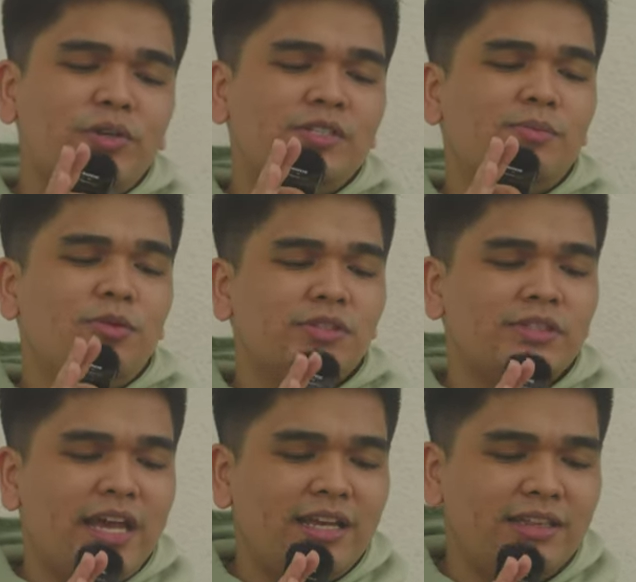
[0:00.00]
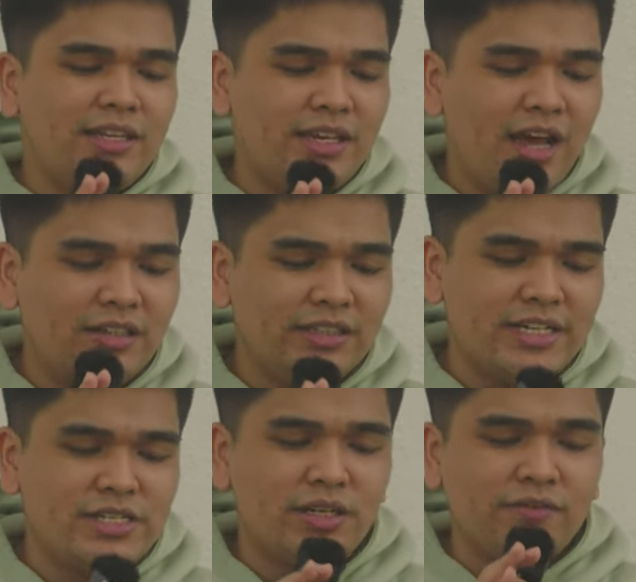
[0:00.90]
is most likely a
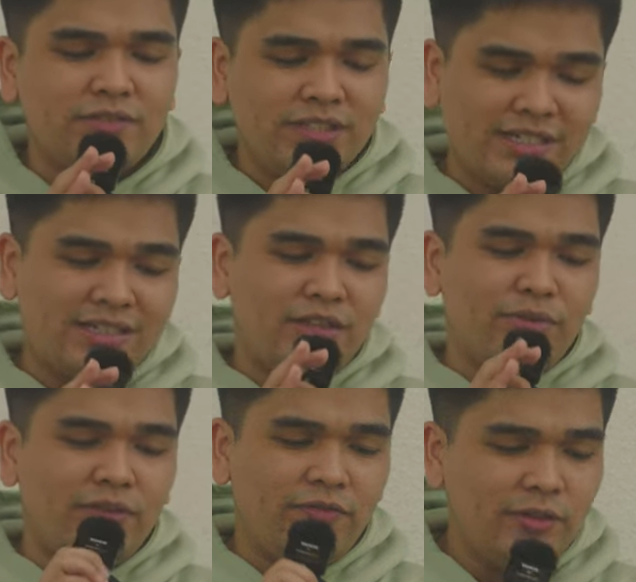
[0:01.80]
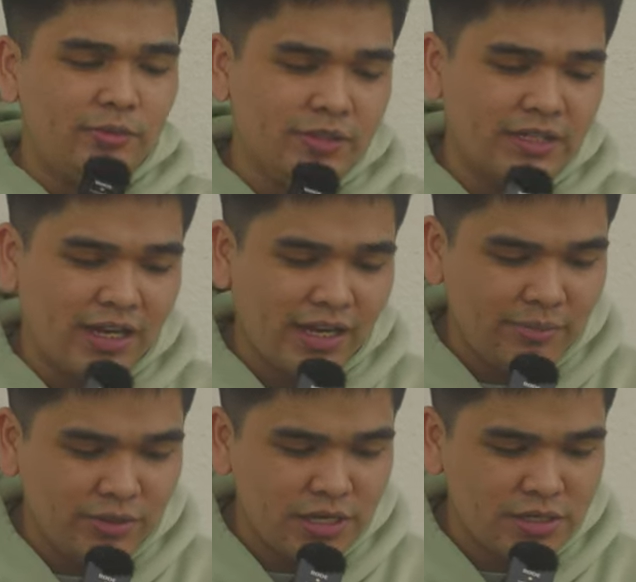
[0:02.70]
collection of 63 film stock
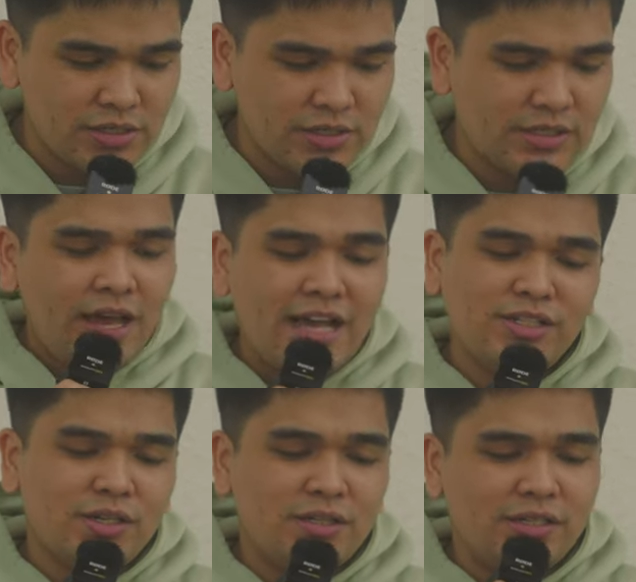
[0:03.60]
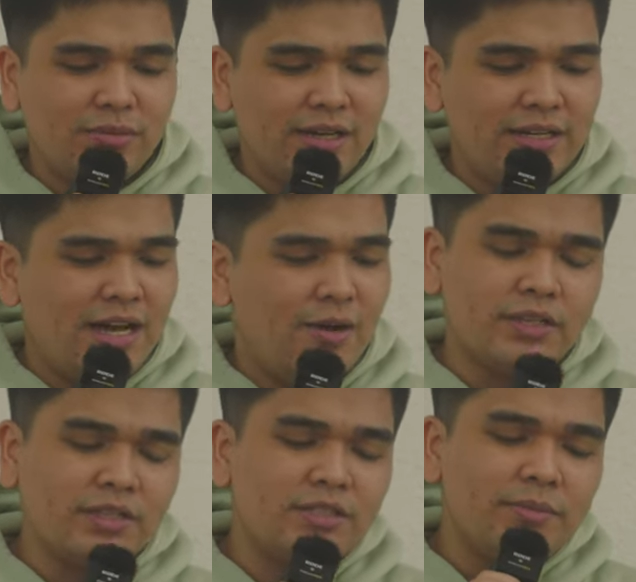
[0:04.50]
emulations, as you can see right now.
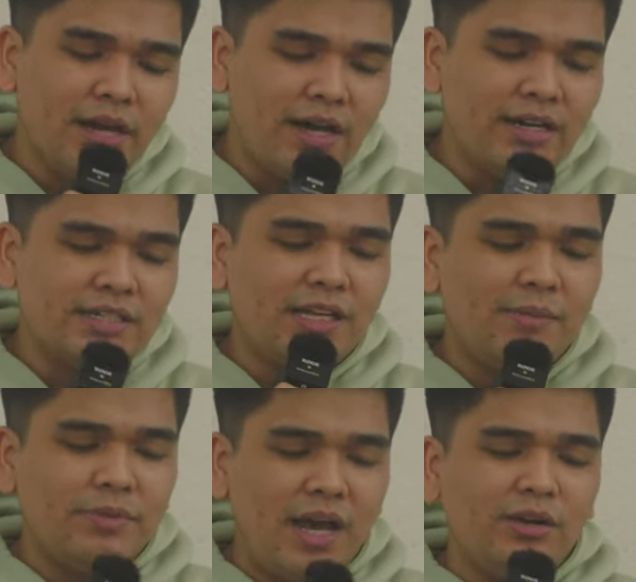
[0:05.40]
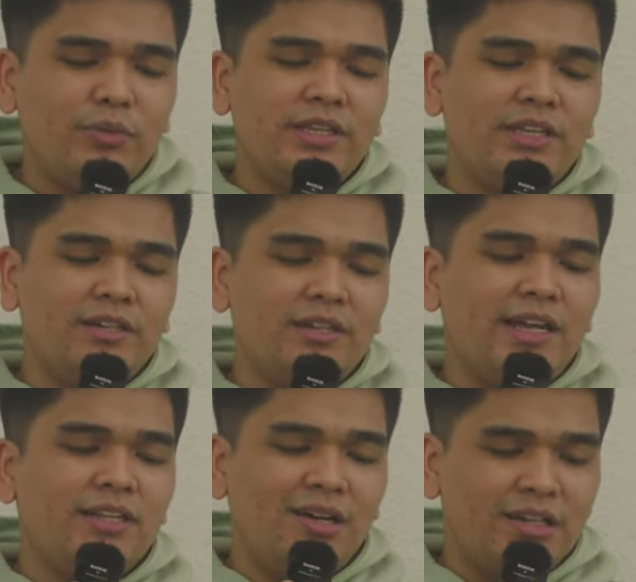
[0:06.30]
To be honest, I'm not really good
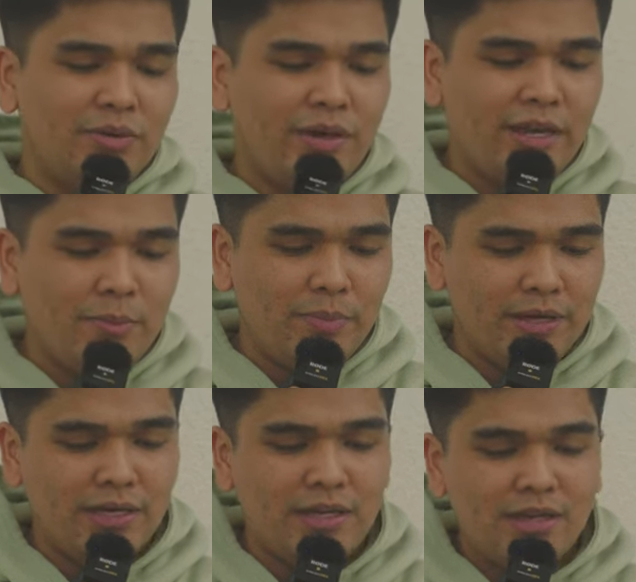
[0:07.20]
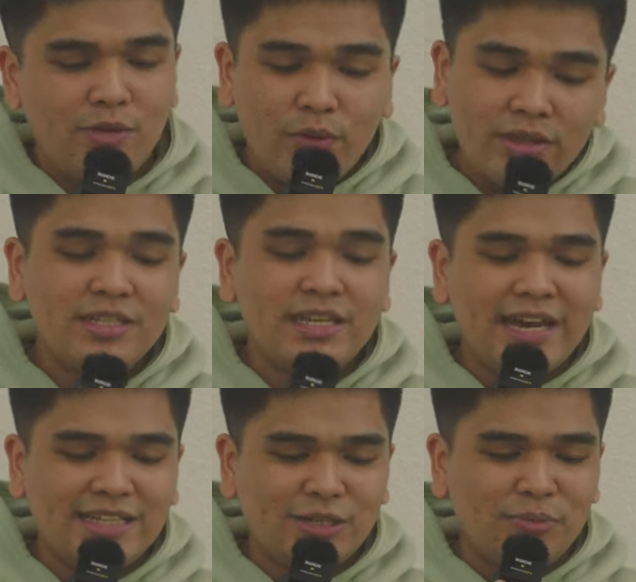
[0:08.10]
at color grading, but with
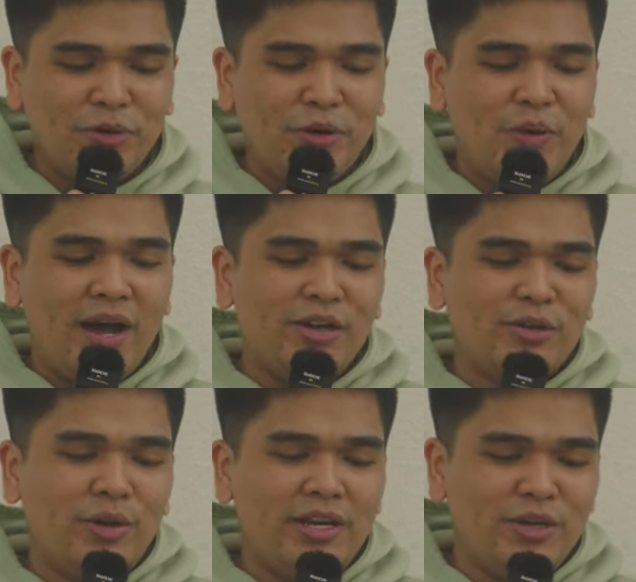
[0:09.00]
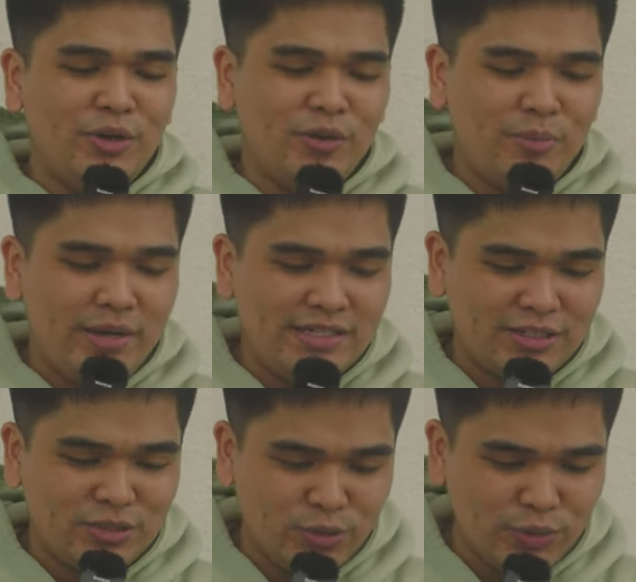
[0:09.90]
Dehancer Pro, I already know the
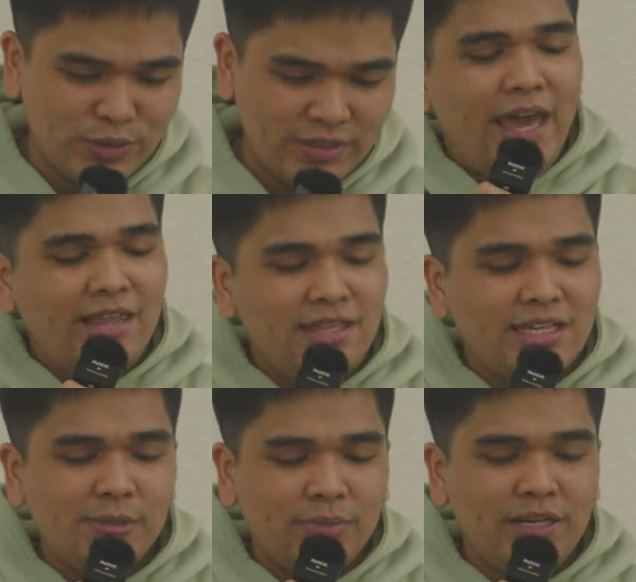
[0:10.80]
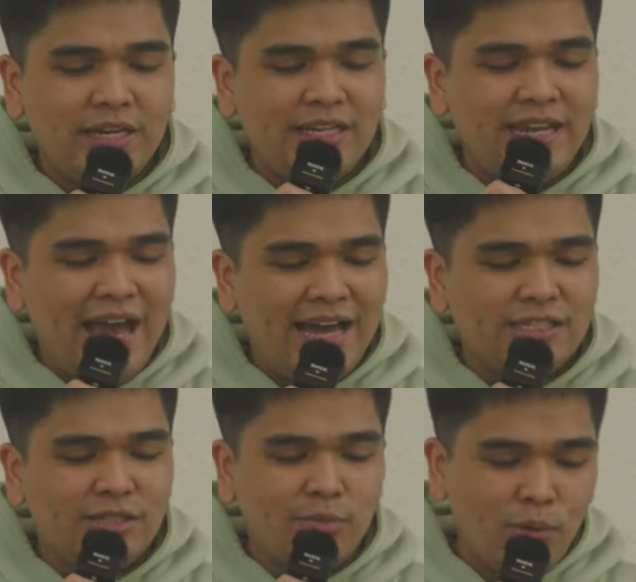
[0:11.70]
basic tools, and this plugin
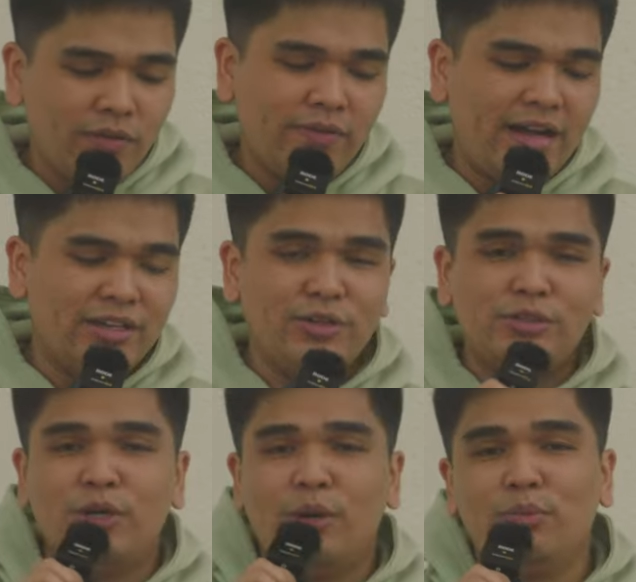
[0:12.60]
adds more value to a